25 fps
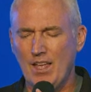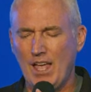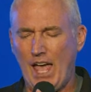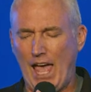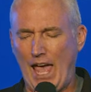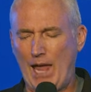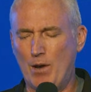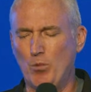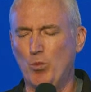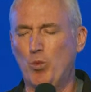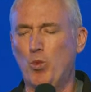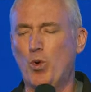
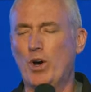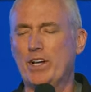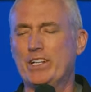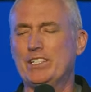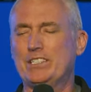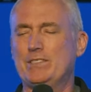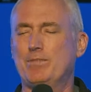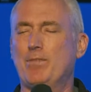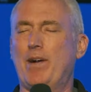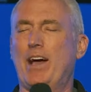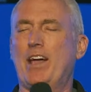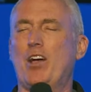And what
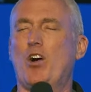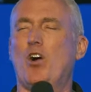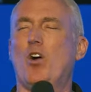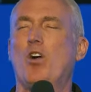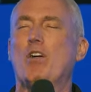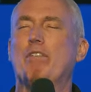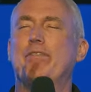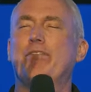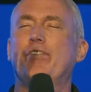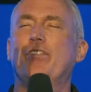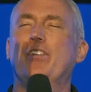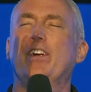is my
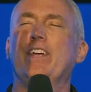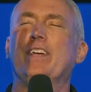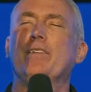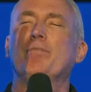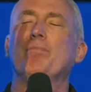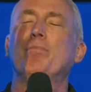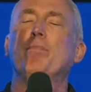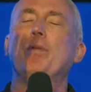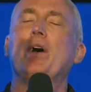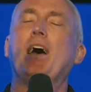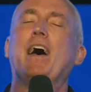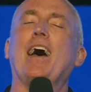offering
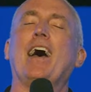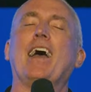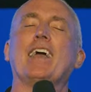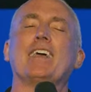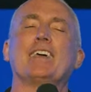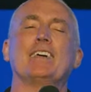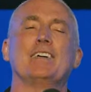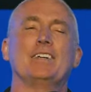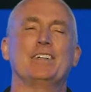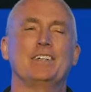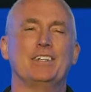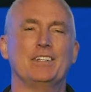back?
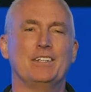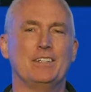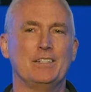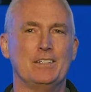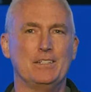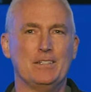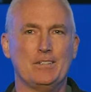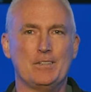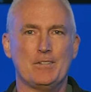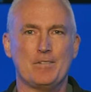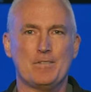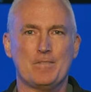We're
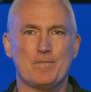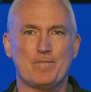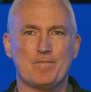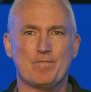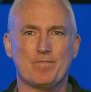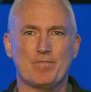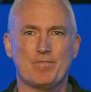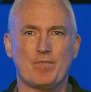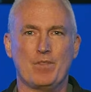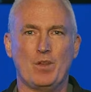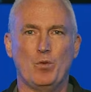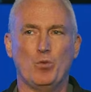
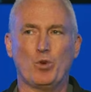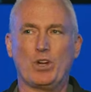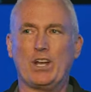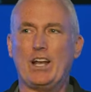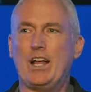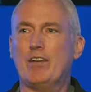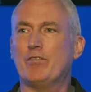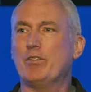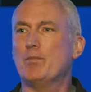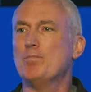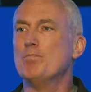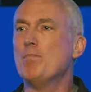going to
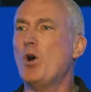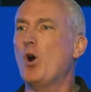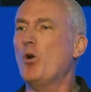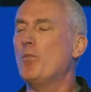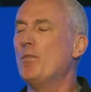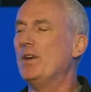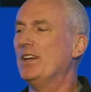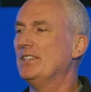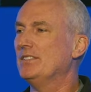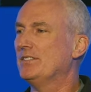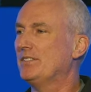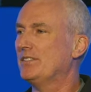have a
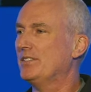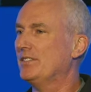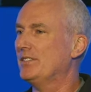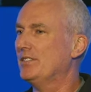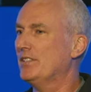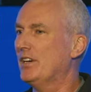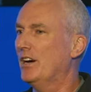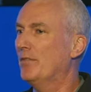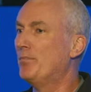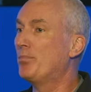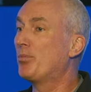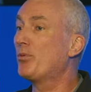moment,
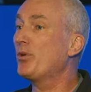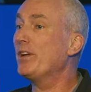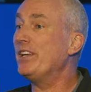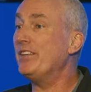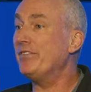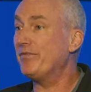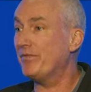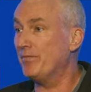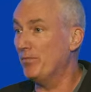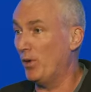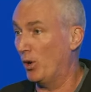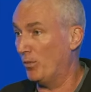a
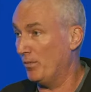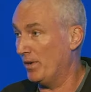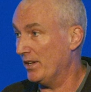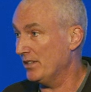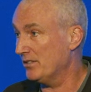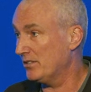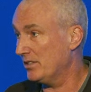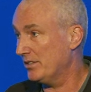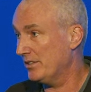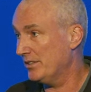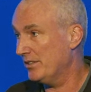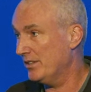brief
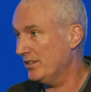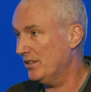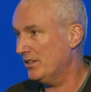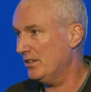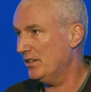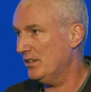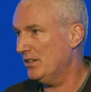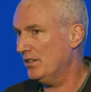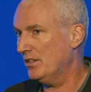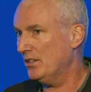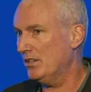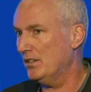moment
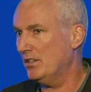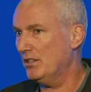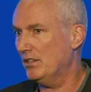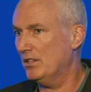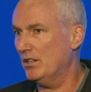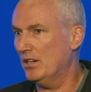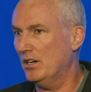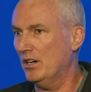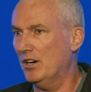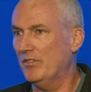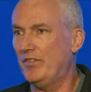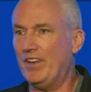
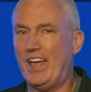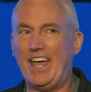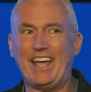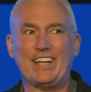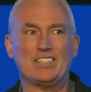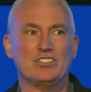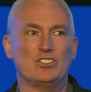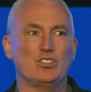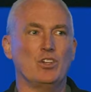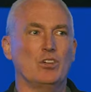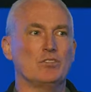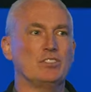of
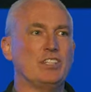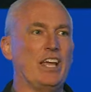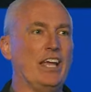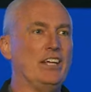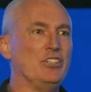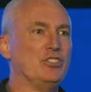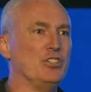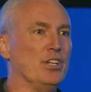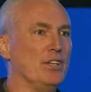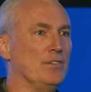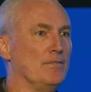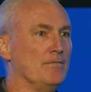
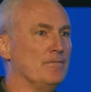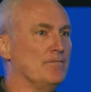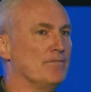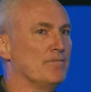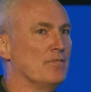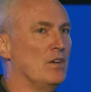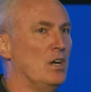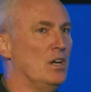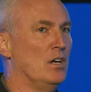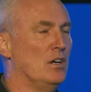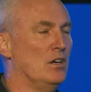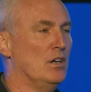
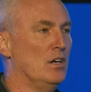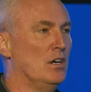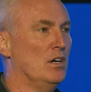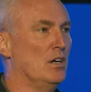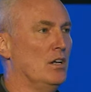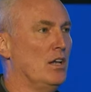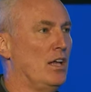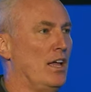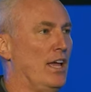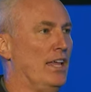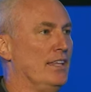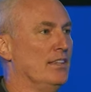
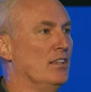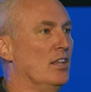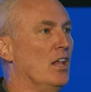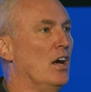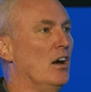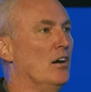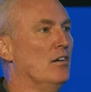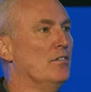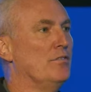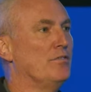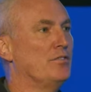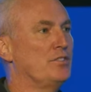exaltation and
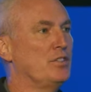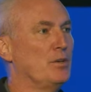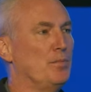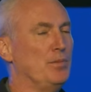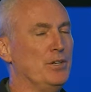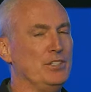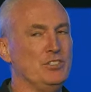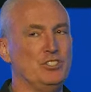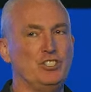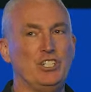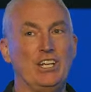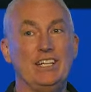love to
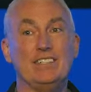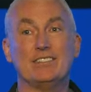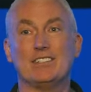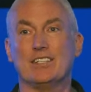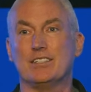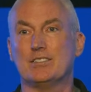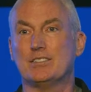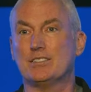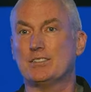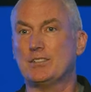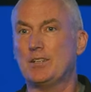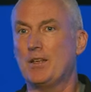put
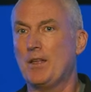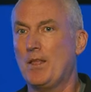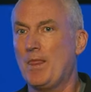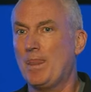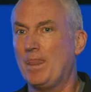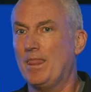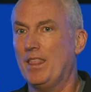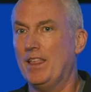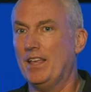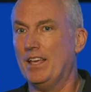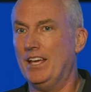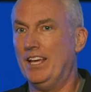Jesus
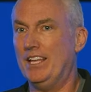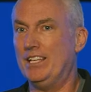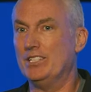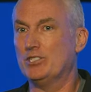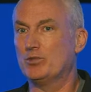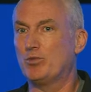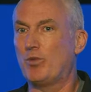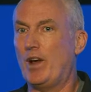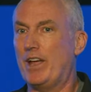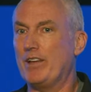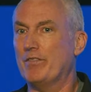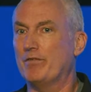in
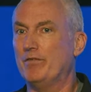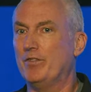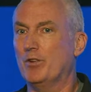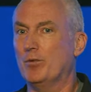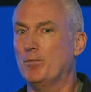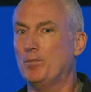his rightful